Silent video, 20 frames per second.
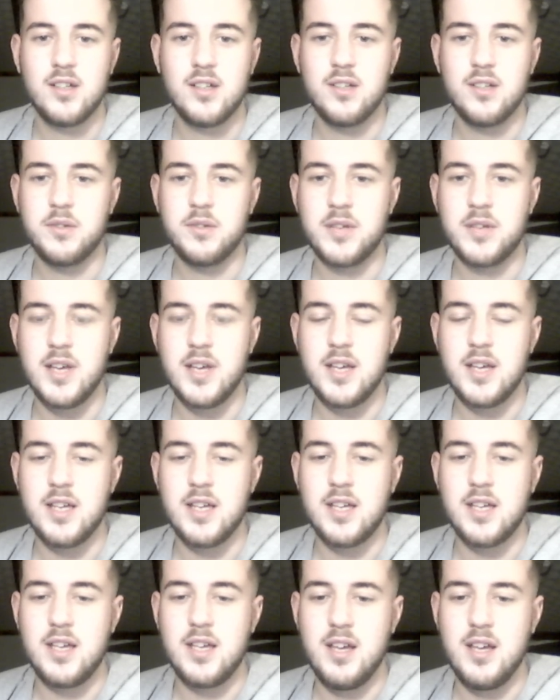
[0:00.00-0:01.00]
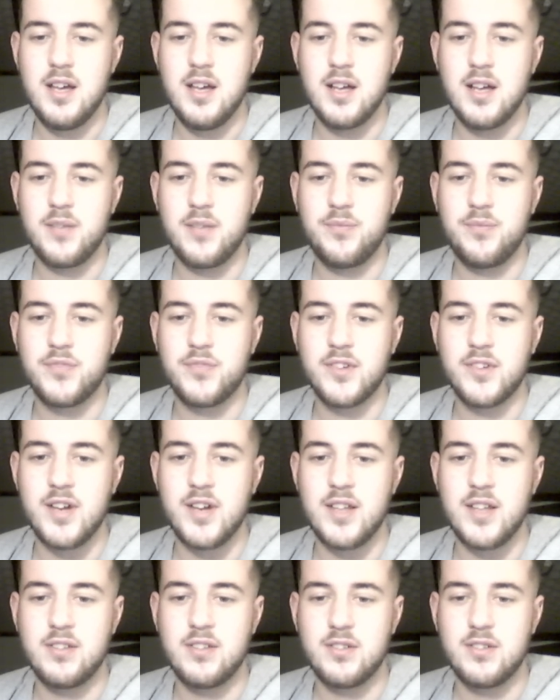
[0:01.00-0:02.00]
Okay, here.
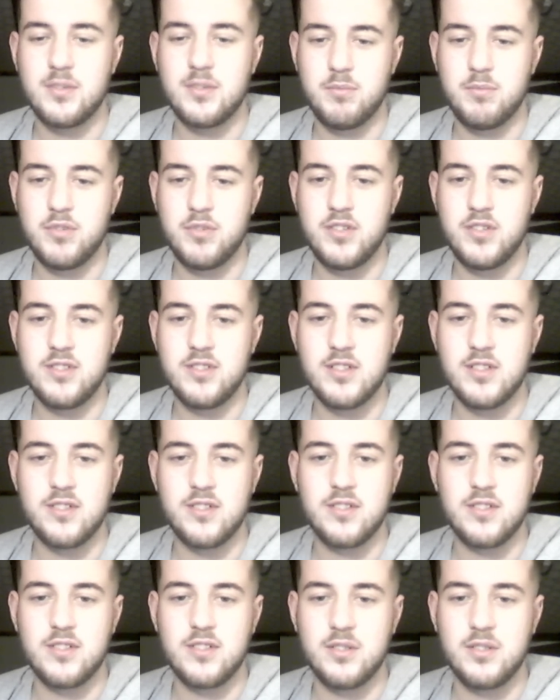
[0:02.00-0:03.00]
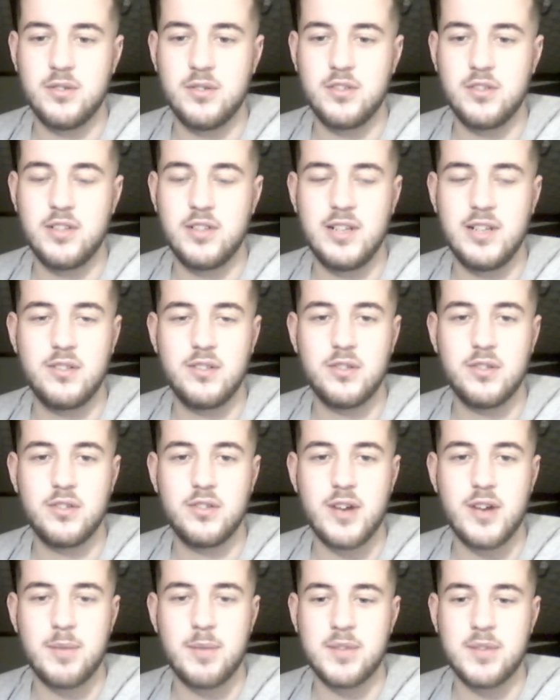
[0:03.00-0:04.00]
Right, princess looks a little
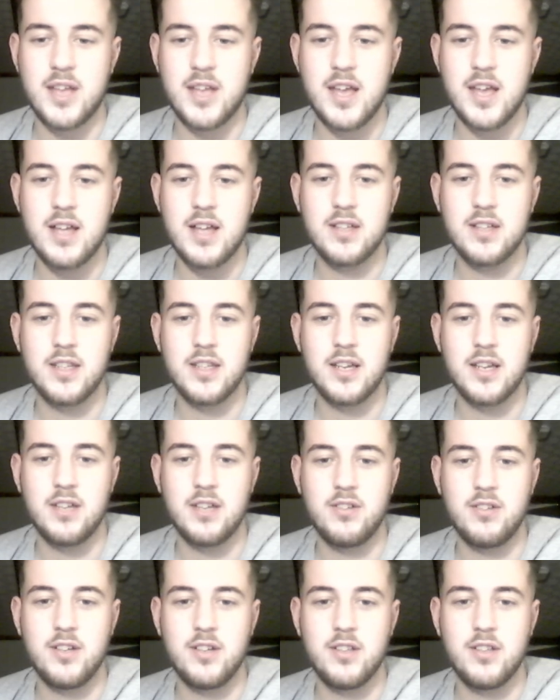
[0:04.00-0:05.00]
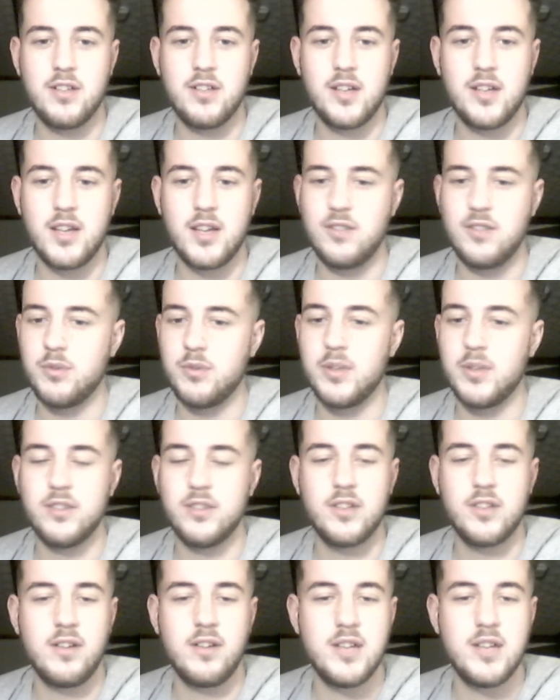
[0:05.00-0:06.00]
trapped there on the H1
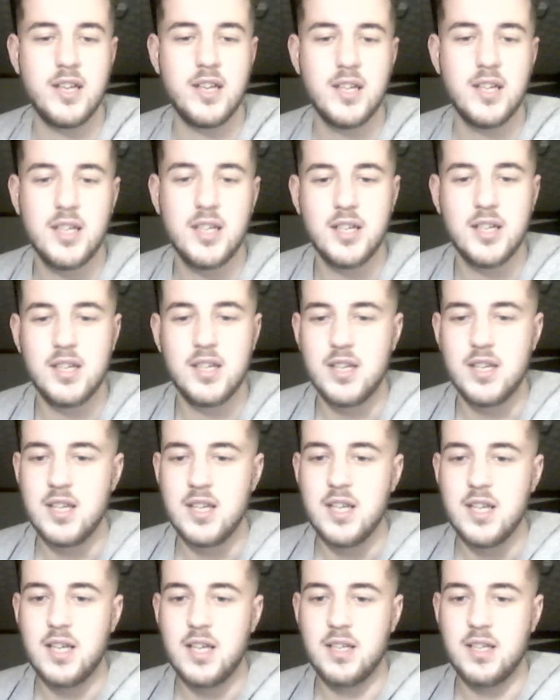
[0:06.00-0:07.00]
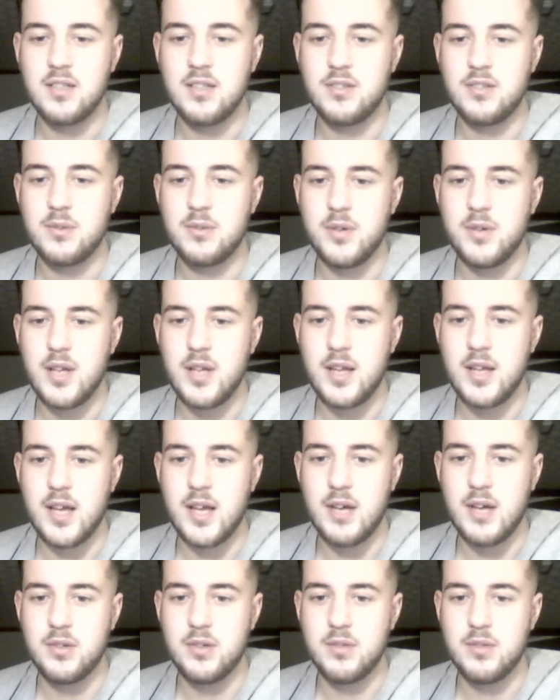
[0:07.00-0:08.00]
side. So
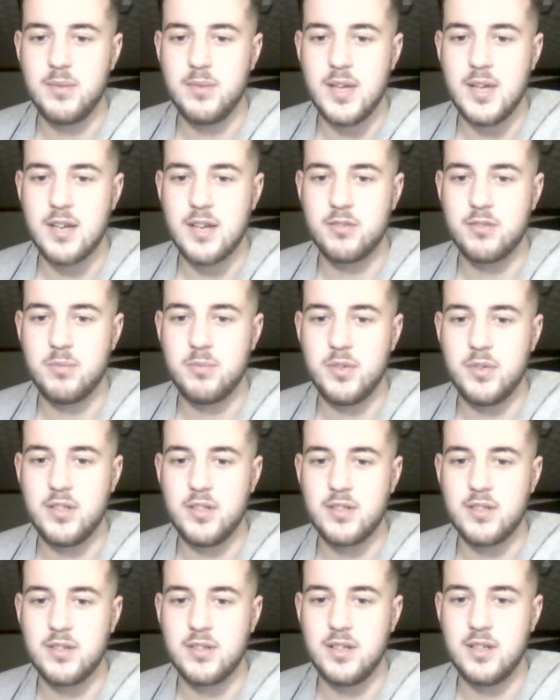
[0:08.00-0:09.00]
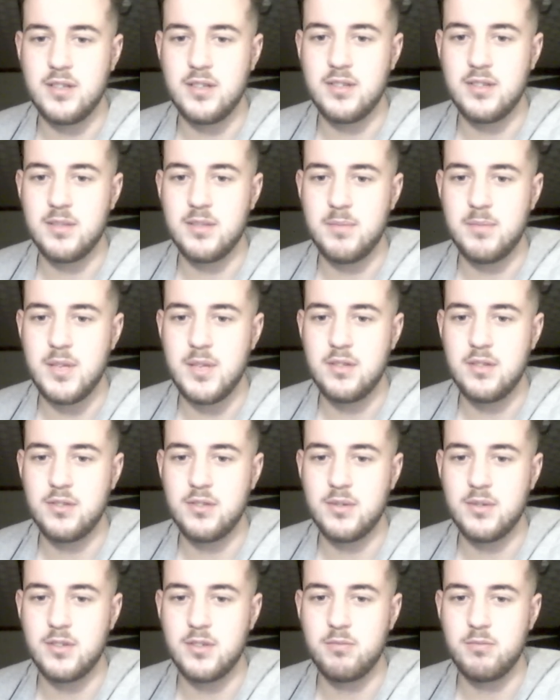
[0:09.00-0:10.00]
how can we exploit this? The means
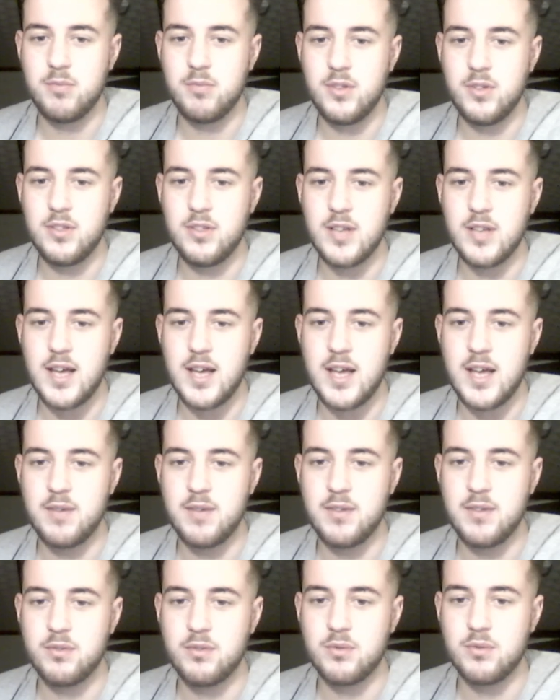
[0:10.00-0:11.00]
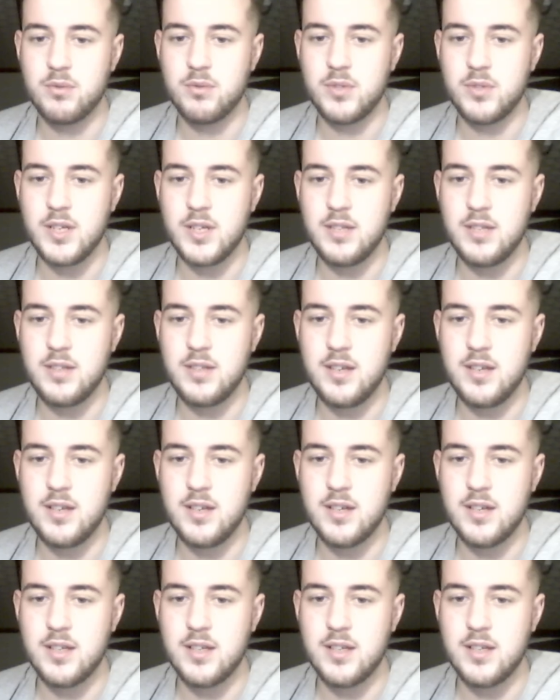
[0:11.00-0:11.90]
to exploit. We just go knight here.